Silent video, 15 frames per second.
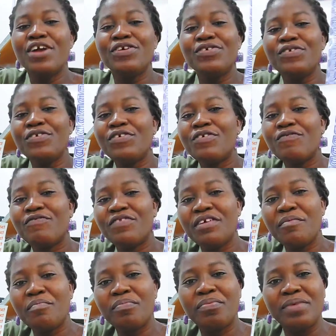
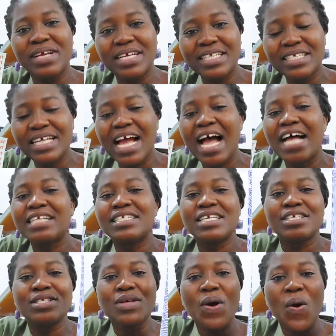UV print has
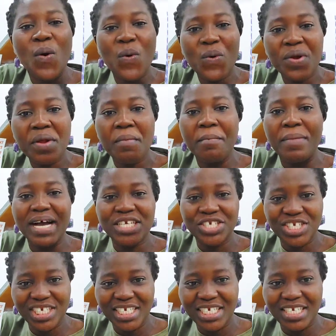its own
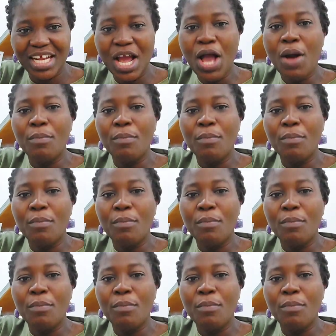machine,